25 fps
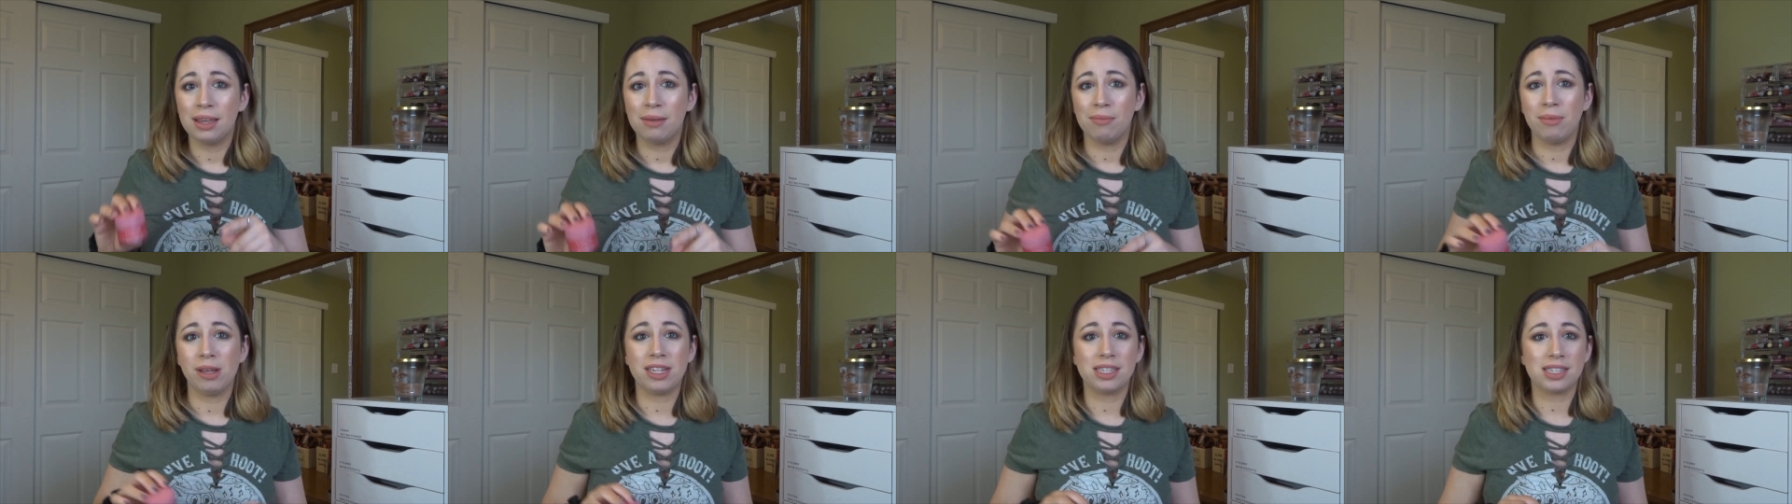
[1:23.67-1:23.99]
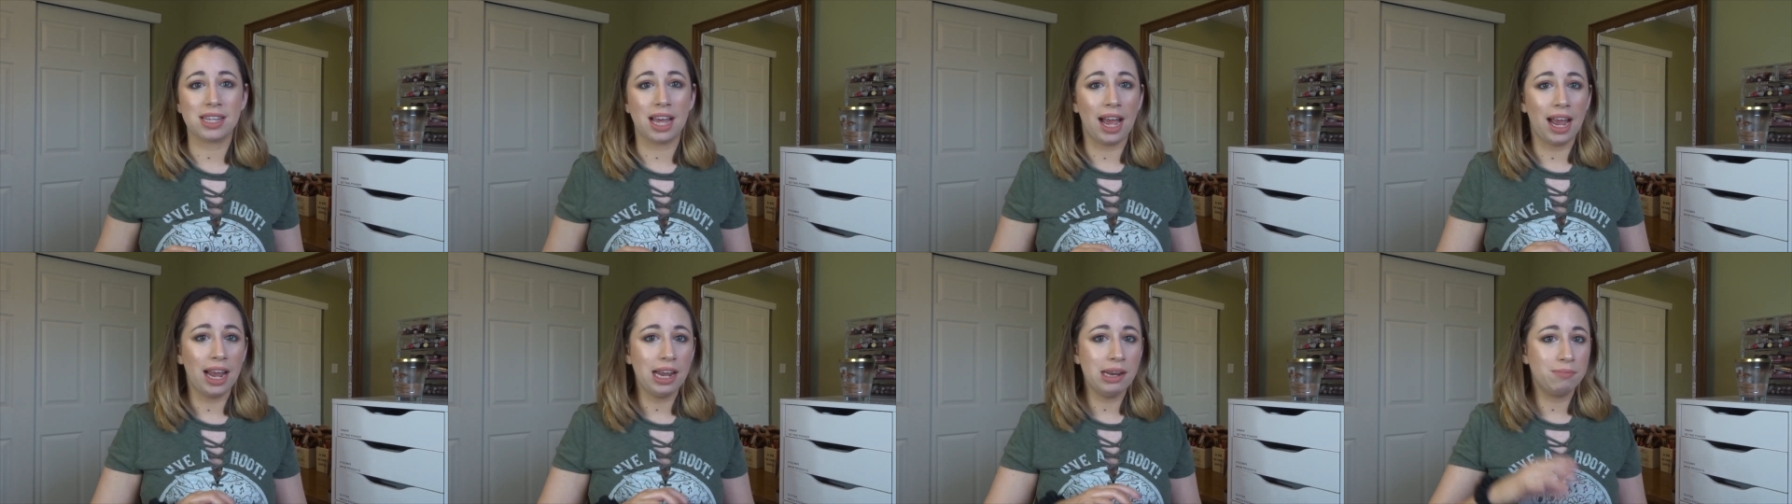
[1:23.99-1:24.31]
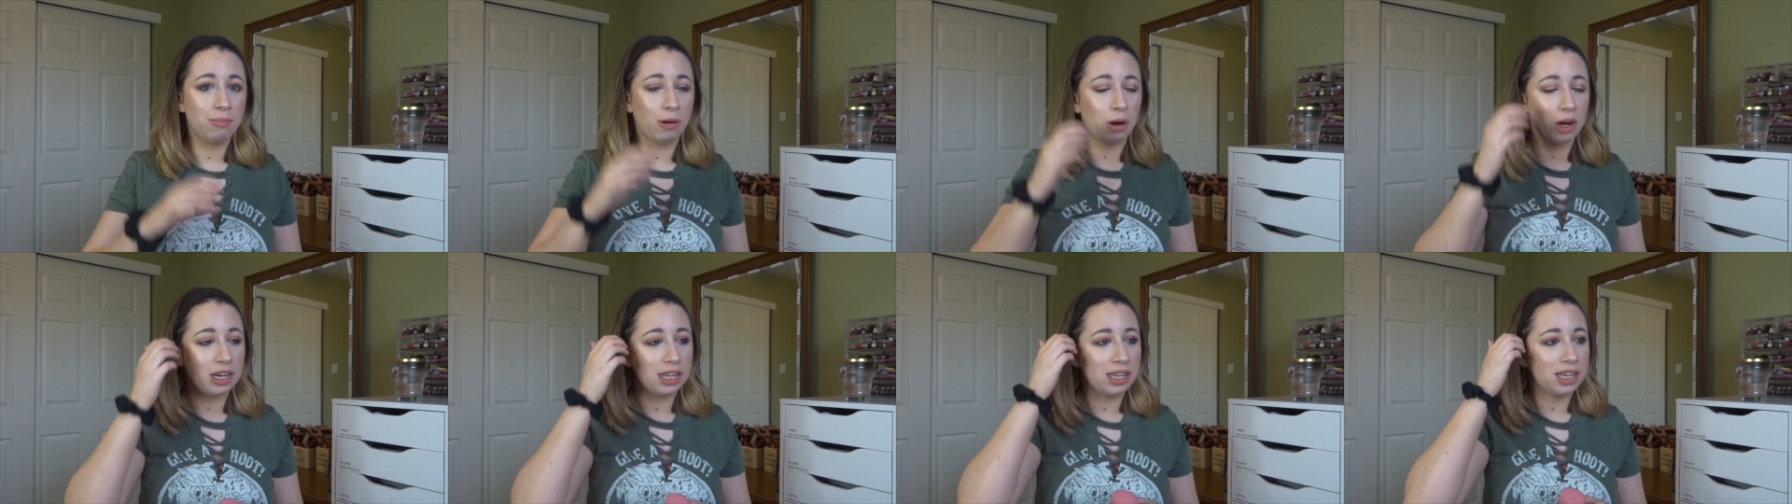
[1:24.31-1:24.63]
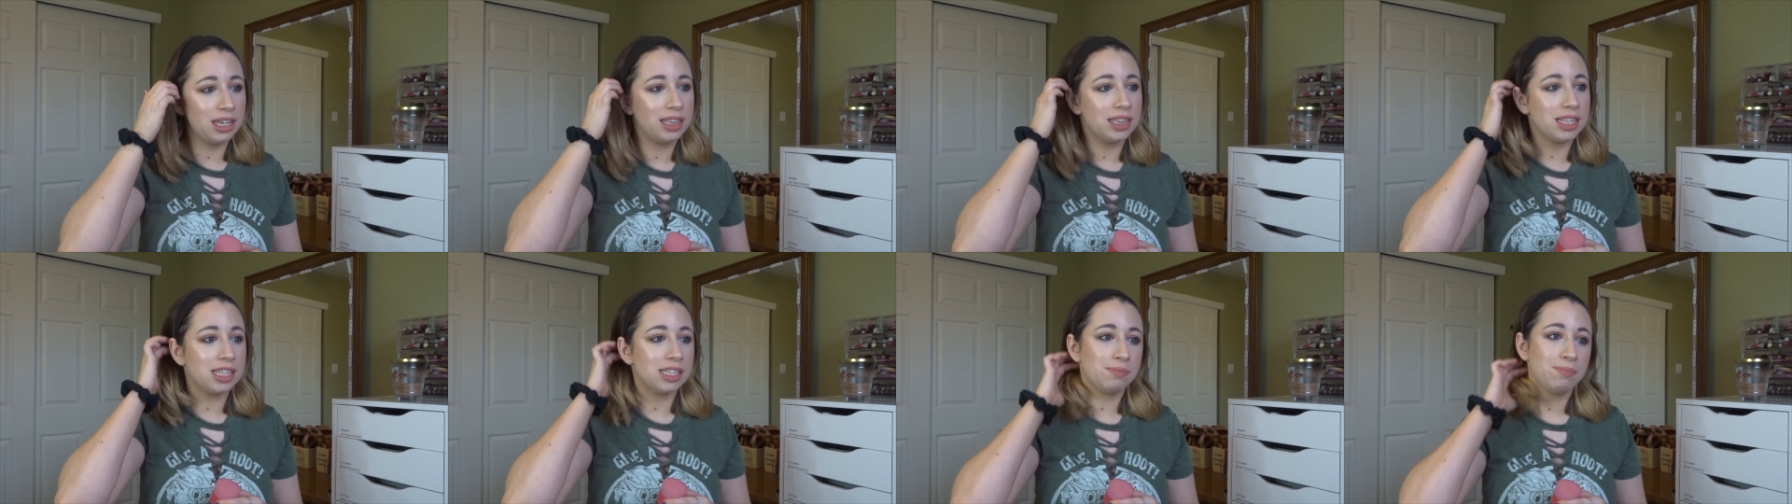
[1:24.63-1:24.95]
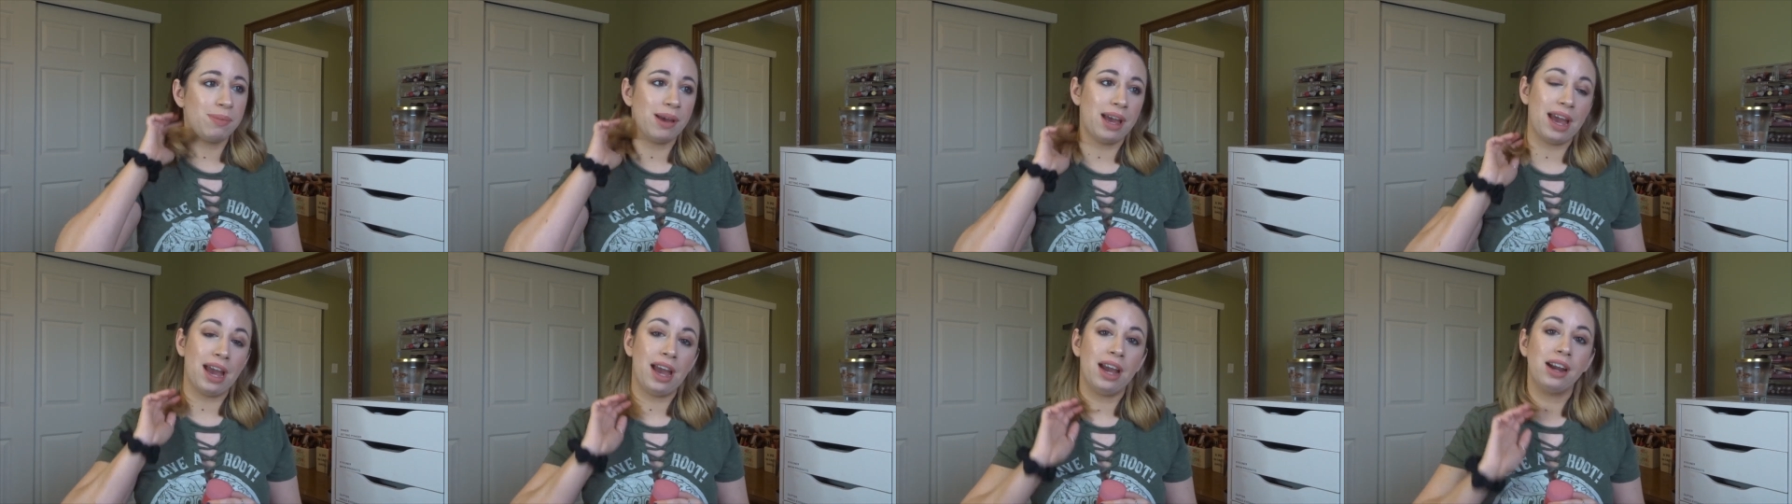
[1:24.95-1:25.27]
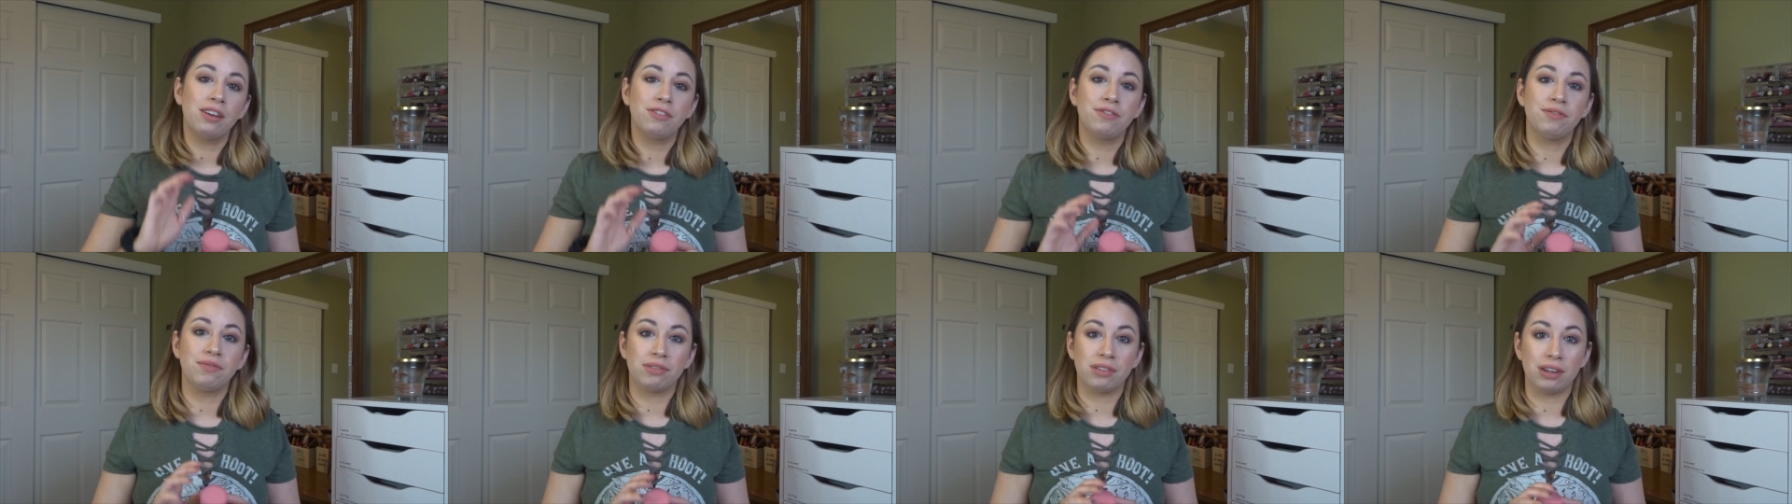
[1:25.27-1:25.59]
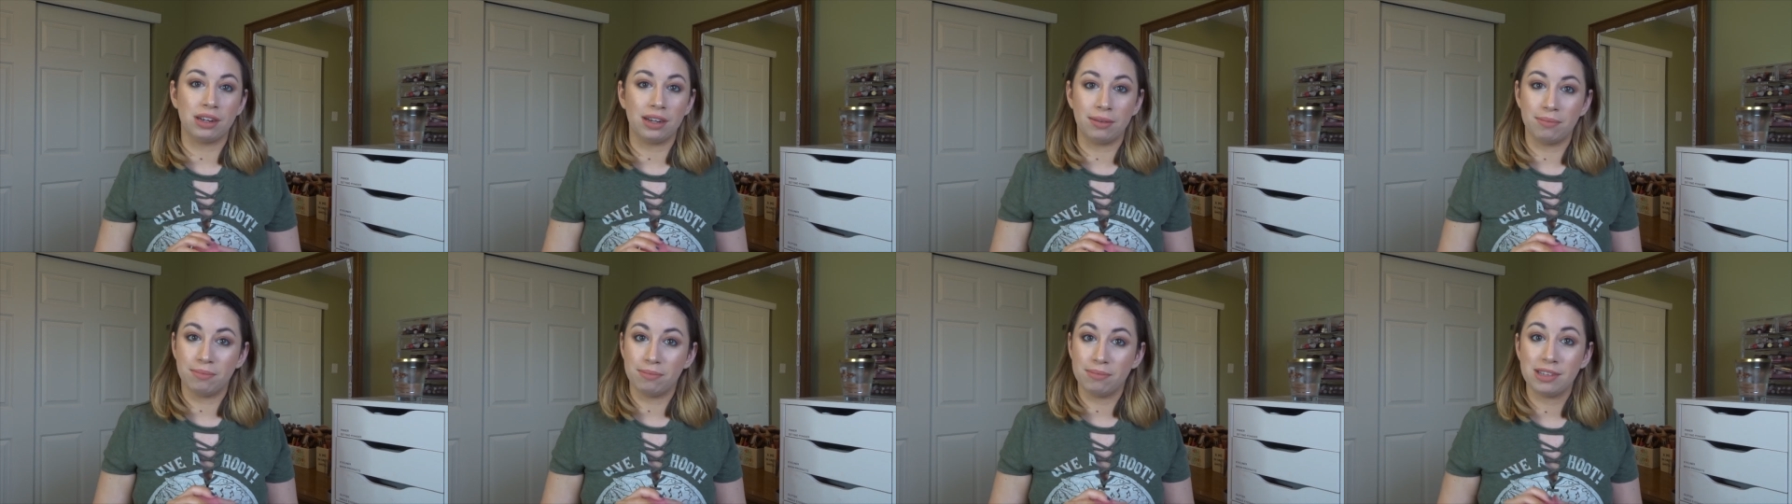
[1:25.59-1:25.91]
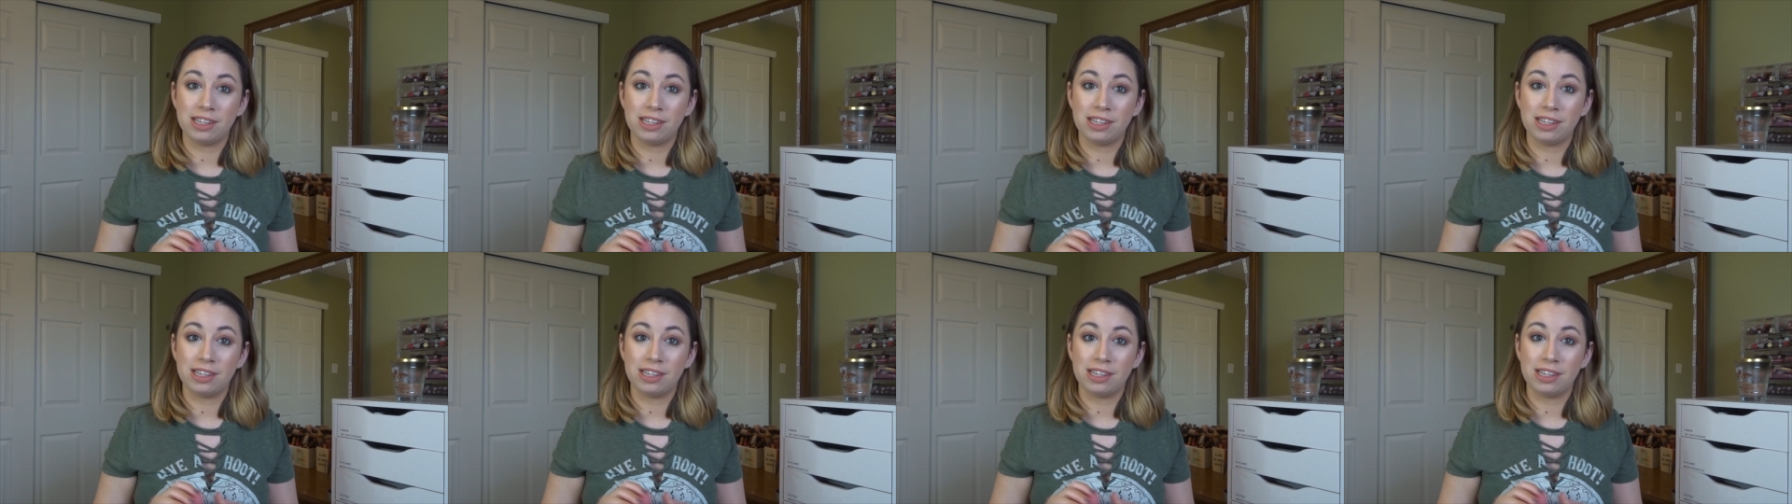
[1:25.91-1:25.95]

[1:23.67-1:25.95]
because I bought it in this pack from